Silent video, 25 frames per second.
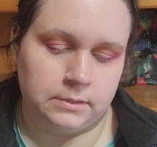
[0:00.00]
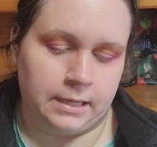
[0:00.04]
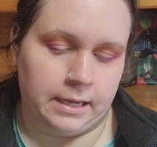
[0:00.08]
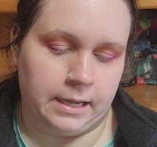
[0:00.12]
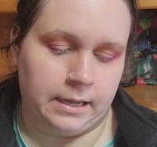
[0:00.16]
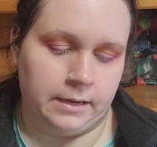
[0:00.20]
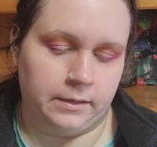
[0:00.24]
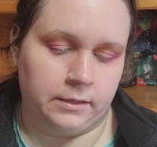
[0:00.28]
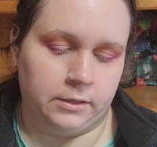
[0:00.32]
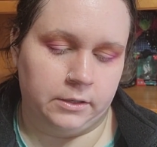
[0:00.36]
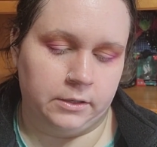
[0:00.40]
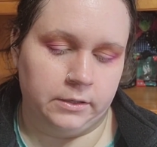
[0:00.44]

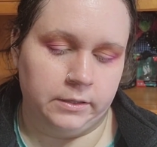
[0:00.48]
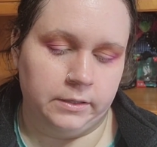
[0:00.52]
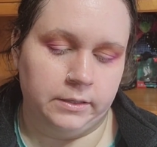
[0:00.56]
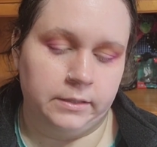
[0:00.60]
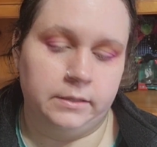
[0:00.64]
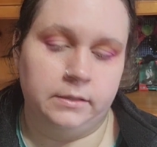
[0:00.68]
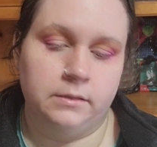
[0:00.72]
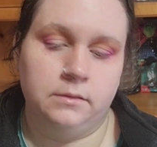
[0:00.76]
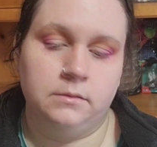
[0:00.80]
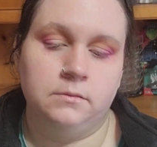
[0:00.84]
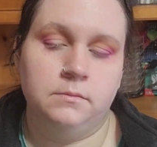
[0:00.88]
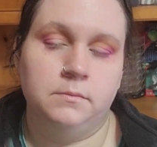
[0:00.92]
Got a
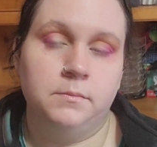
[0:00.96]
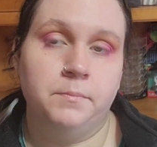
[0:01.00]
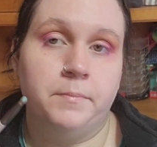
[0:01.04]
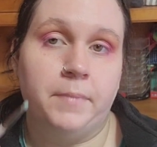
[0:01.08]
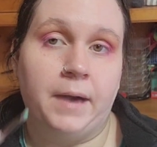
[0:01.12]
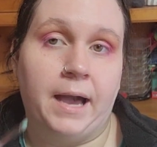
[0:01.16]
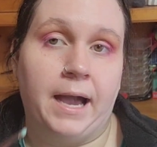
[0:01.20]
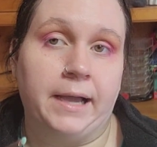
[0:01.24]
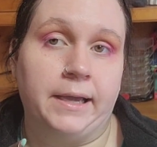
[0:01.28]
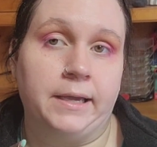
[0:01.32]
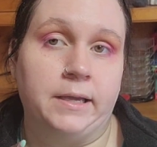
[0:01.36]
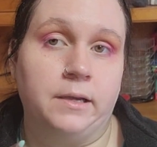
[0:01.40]
good
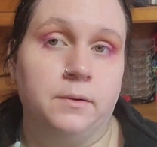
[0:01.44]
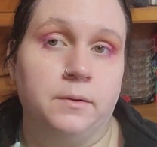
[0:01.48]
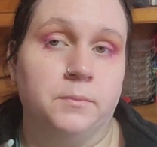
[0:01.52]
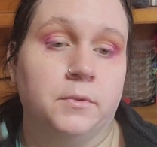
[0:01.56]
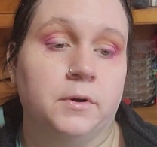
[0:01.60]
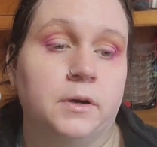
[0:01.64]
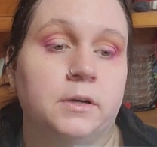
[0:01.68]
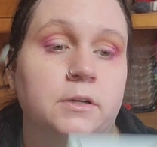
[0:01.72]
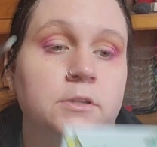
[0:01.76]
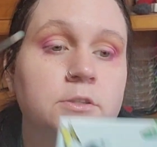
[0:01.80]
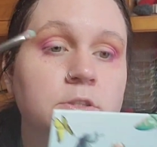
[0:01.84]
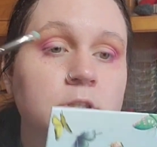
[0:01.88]
packing
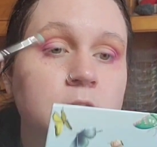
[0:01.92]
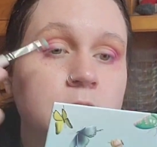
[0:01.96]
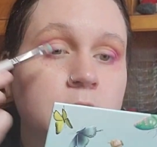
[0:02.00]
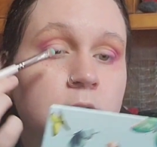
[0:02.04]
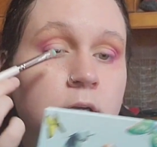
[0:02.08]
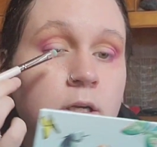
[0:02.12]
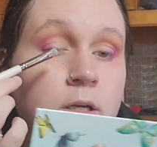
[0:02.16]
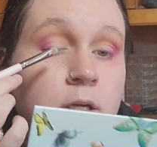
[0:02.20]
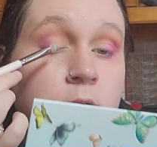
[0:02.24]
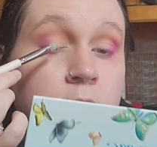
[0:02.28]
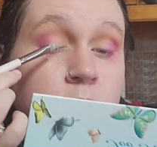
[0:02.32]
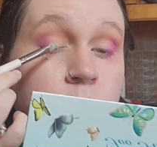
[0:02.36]
brush.
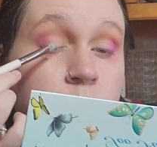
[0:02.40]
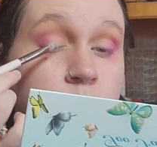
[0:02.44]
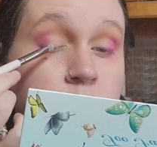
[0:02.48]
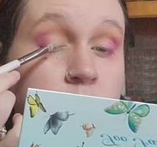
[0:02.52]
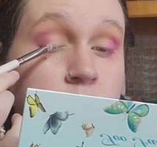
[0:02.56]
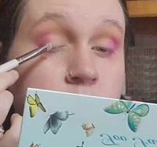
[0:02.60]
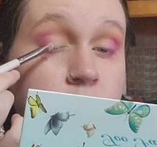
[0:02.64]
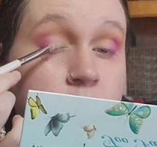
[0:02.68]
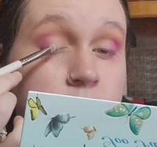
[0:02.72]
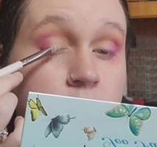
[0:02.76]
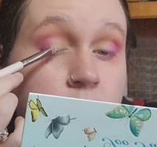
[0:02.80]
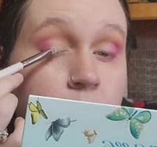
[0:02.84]
We're
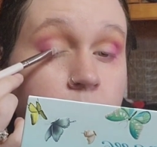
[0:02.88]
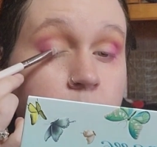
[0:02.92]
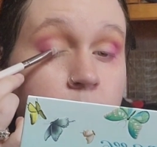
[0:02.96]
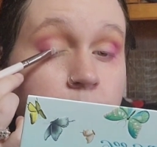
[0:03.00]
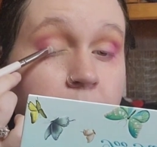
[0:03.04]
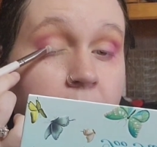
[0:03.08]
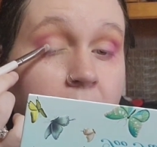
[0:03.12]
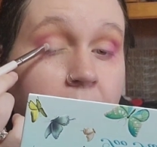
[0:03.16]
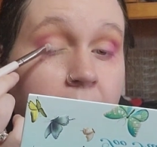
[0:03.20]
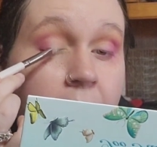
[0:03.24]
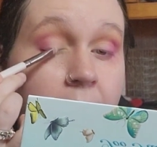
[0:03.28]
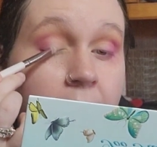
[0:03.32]
just going to
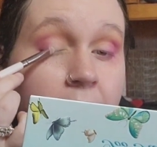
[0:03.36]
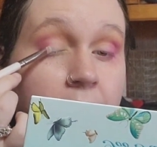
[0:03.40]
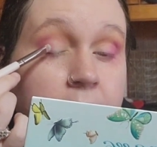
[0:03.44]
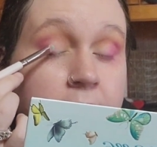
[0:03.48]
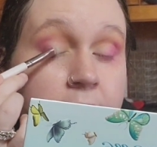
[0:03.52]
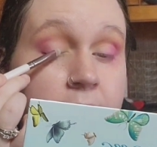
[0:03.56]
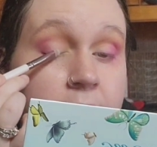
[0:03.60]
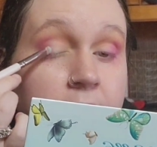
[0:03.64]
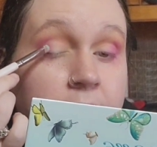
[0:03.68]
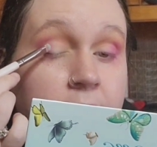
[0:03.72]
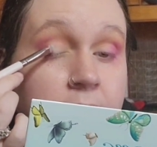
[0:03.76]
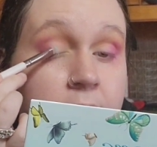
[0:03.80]
start
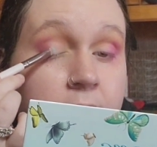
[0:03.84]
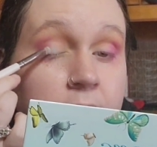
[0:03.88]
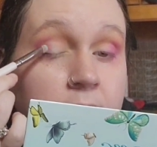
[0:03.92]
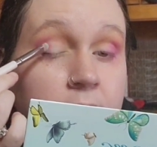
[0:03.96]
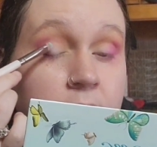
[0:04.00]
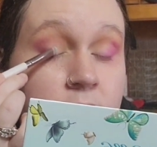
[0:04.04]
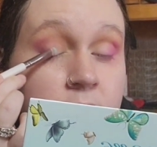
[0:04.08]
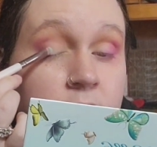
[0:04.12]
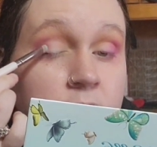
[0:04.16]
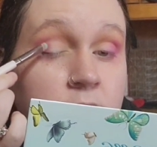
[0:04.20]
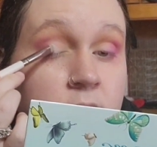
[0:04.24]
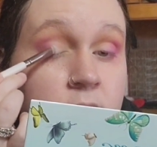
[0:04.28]

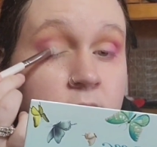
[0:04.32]
packing